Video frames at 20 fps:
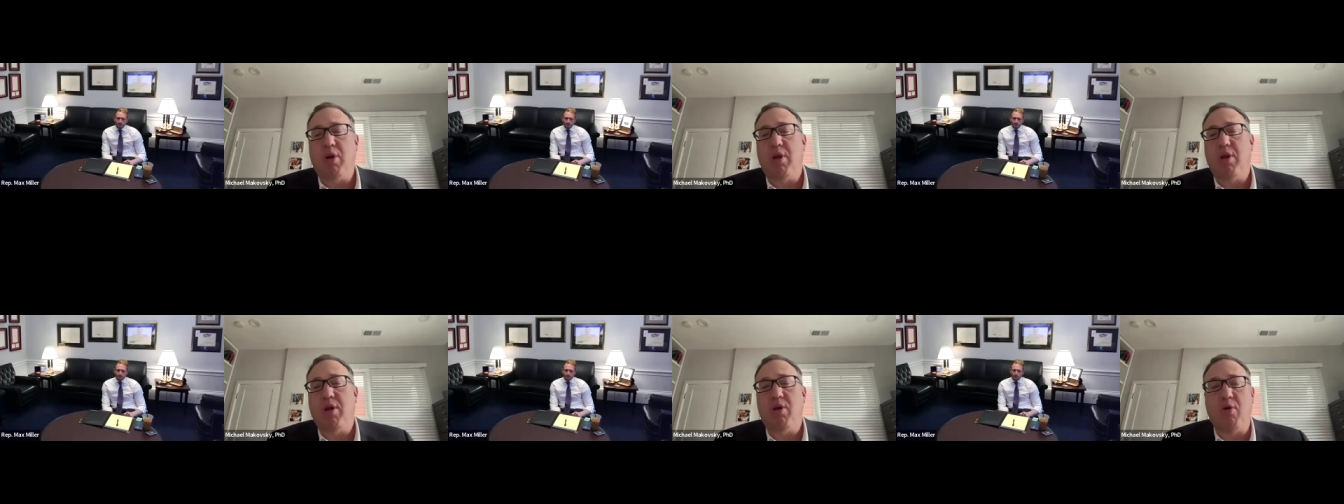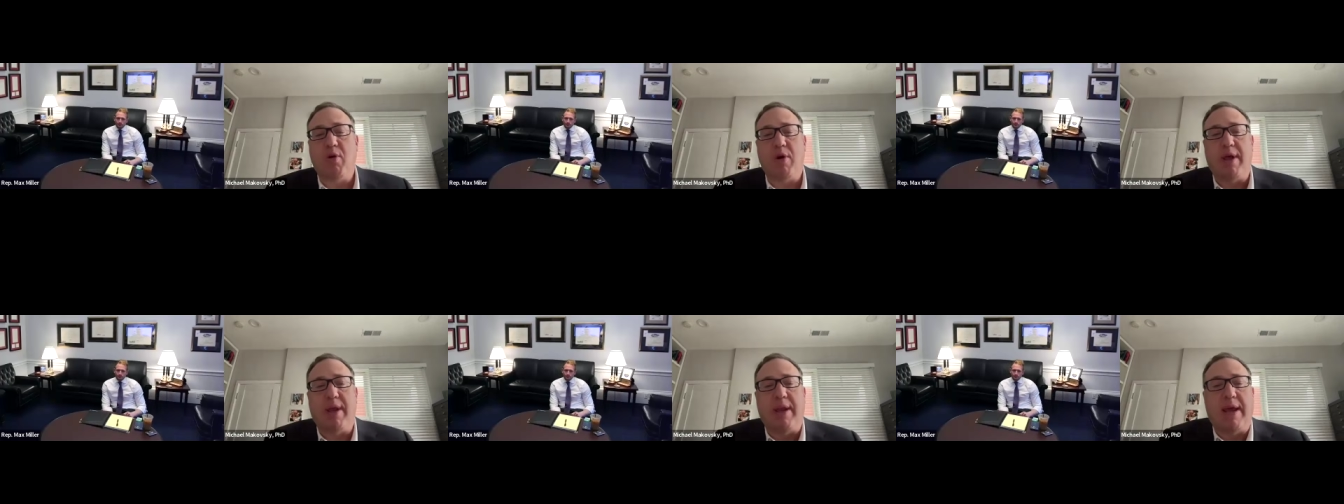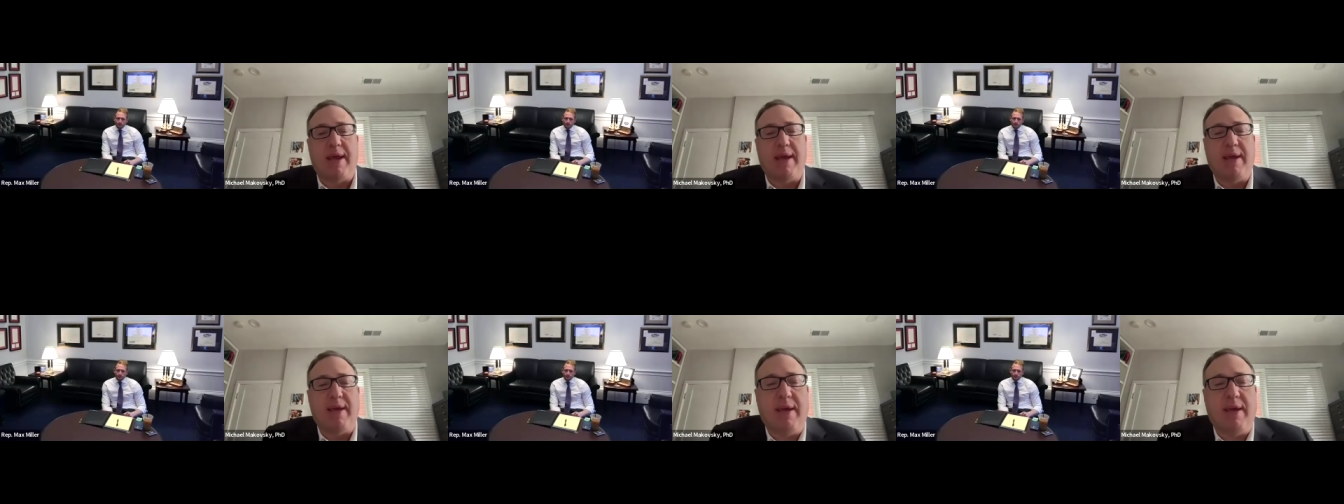What do you,
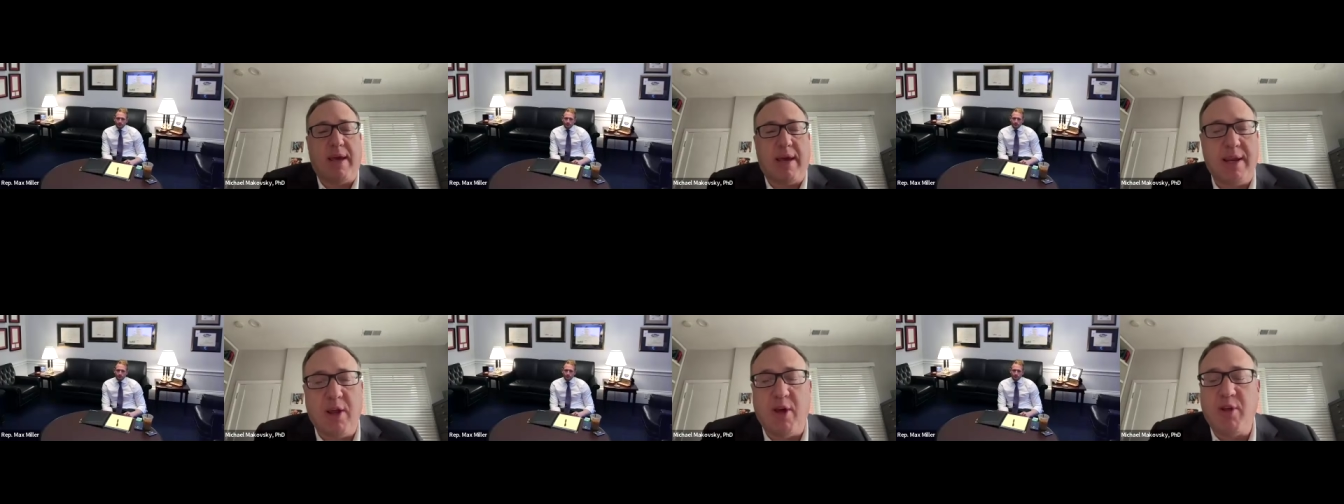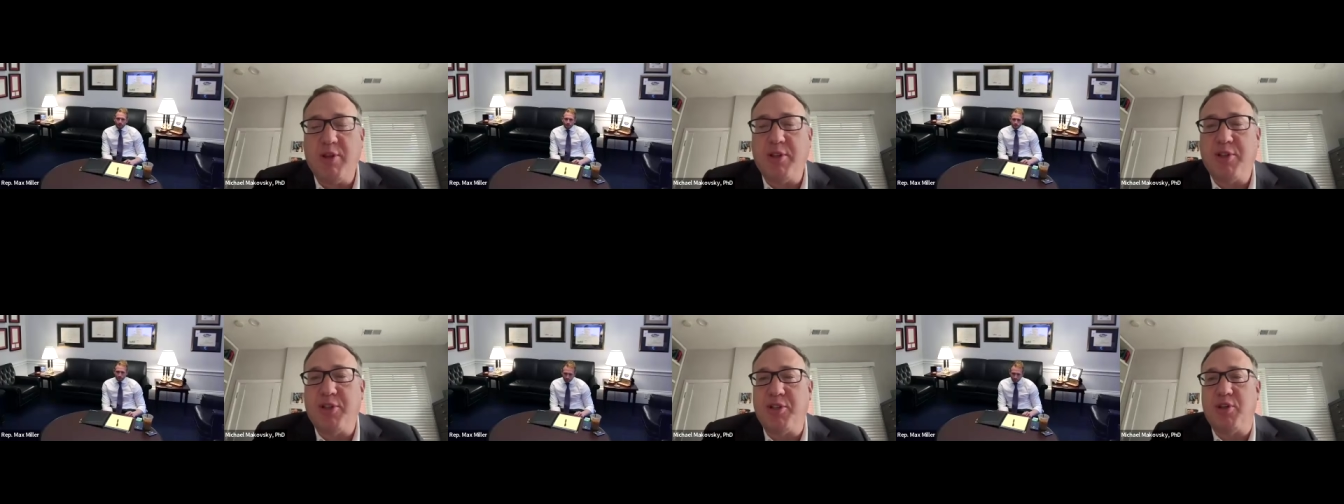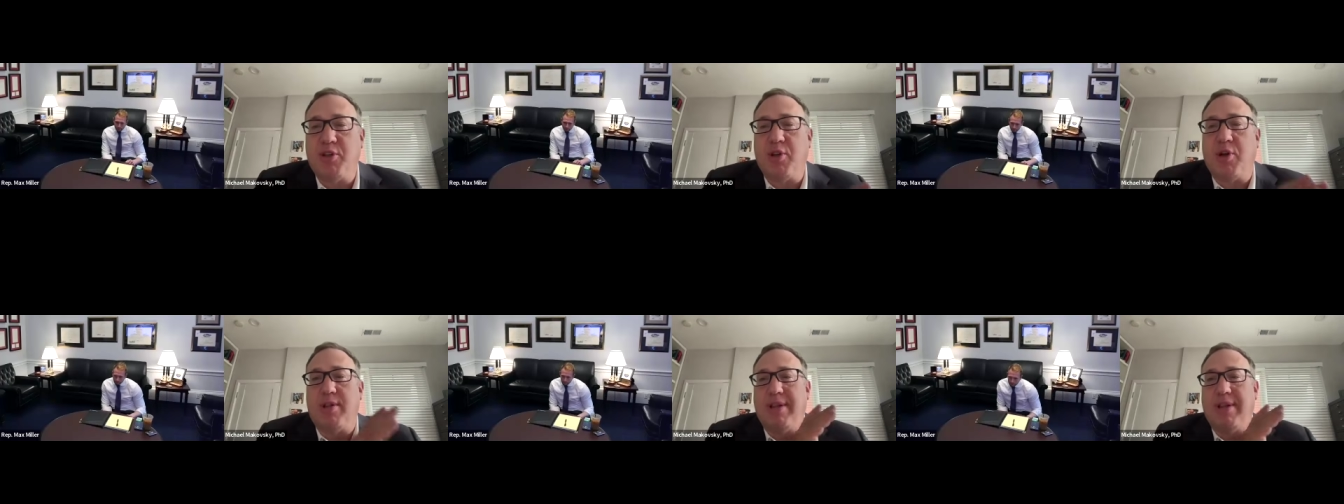and I know this
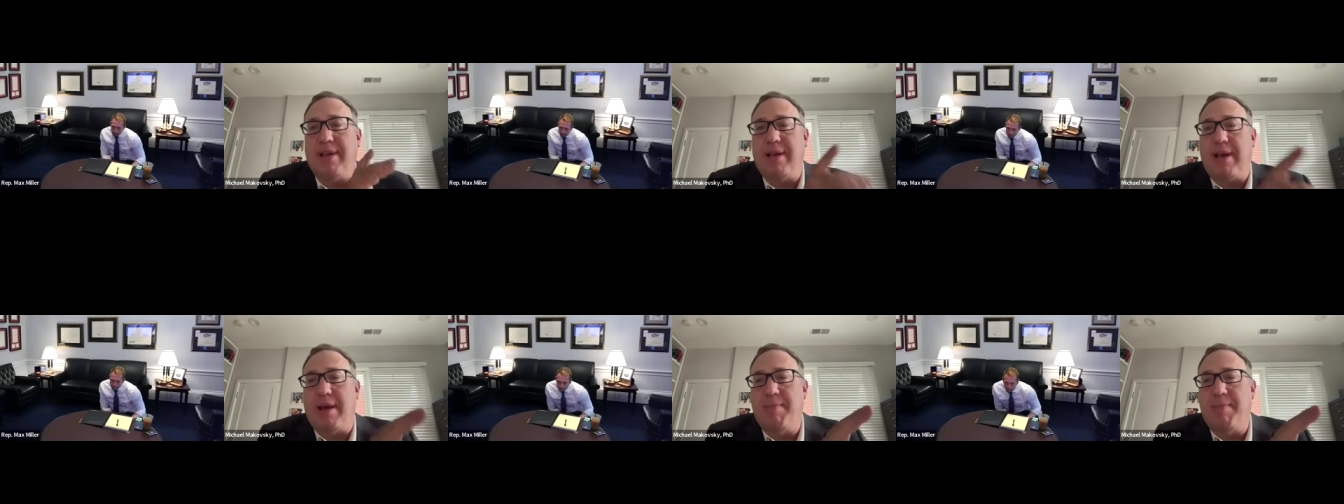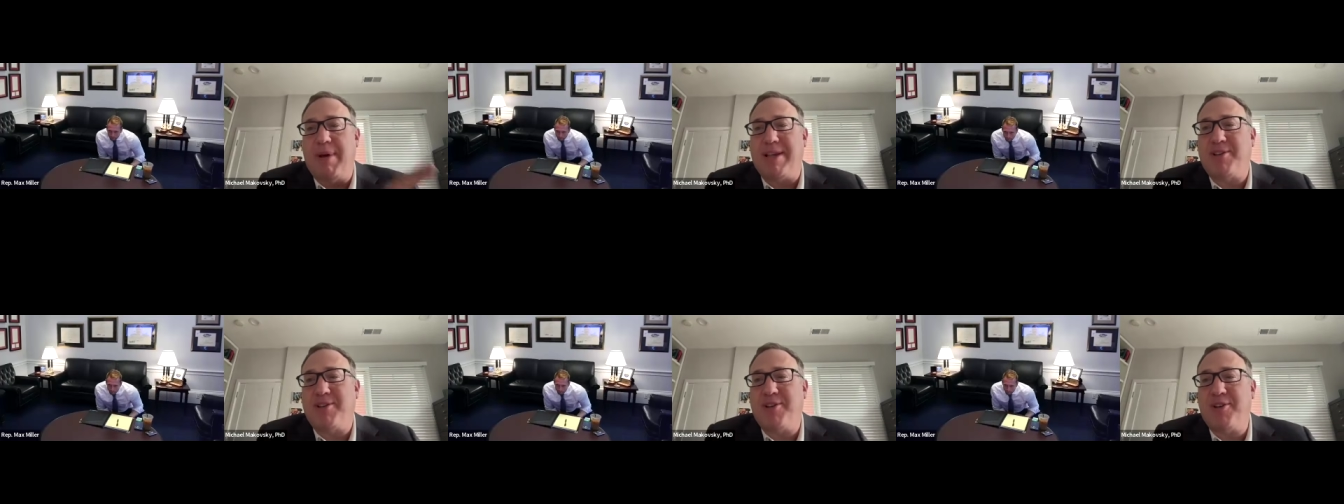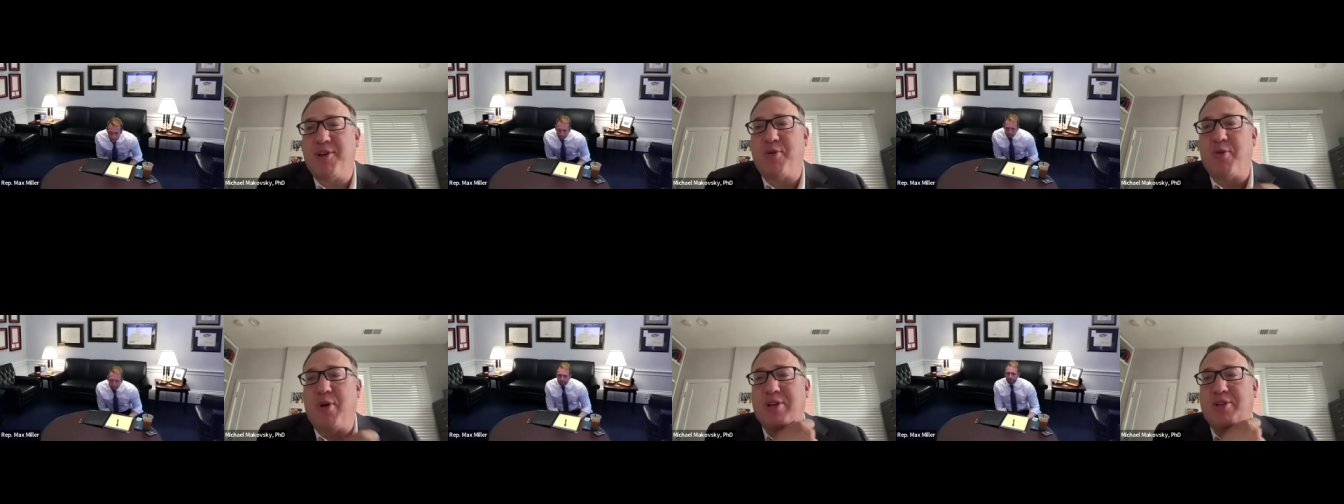is I'm
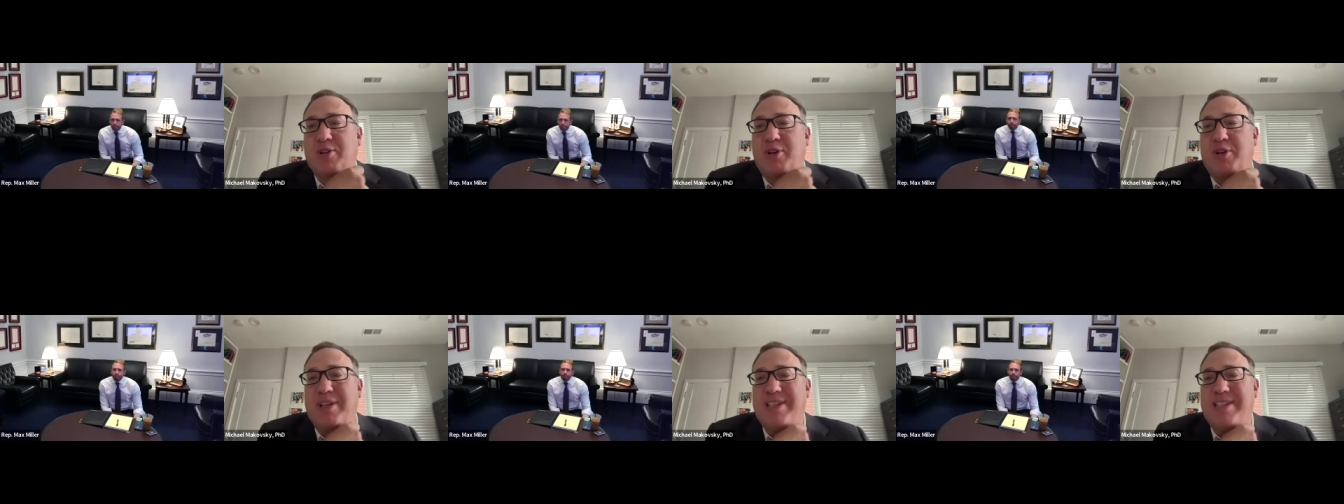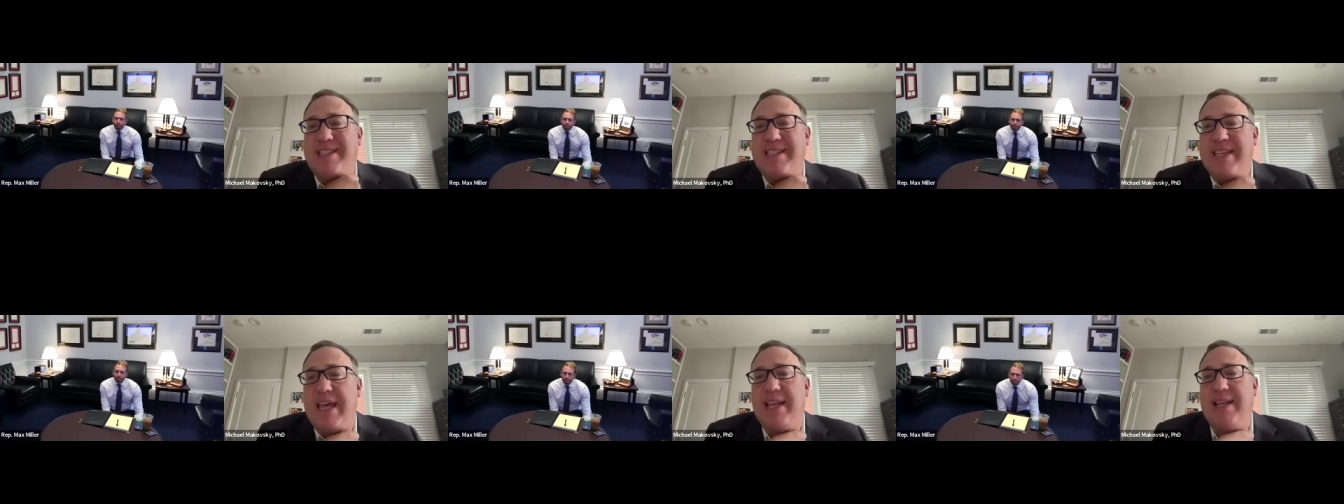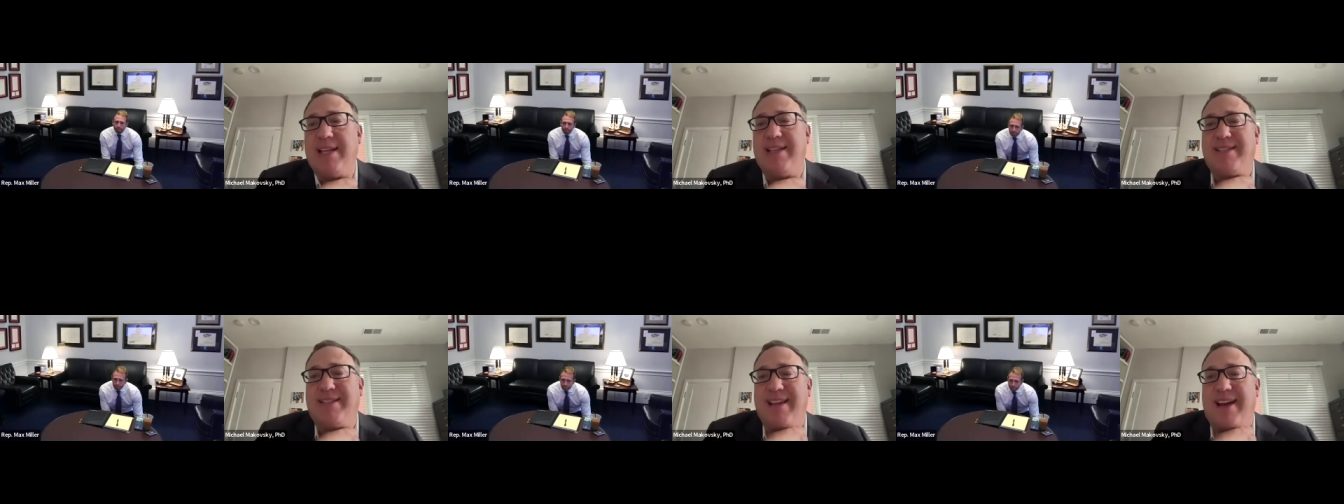asking you a question on the
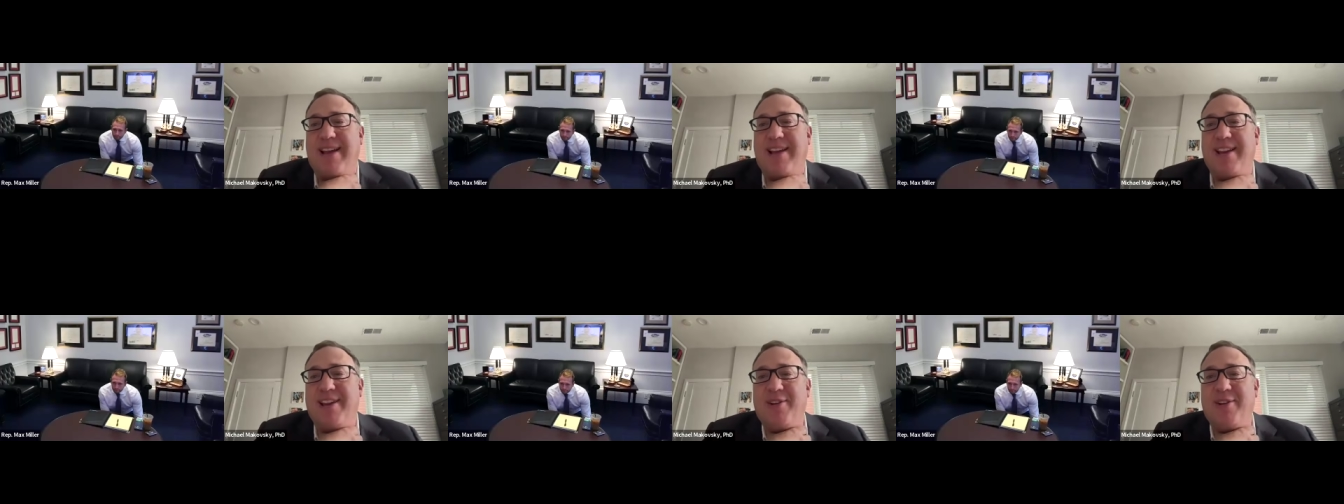Senate side.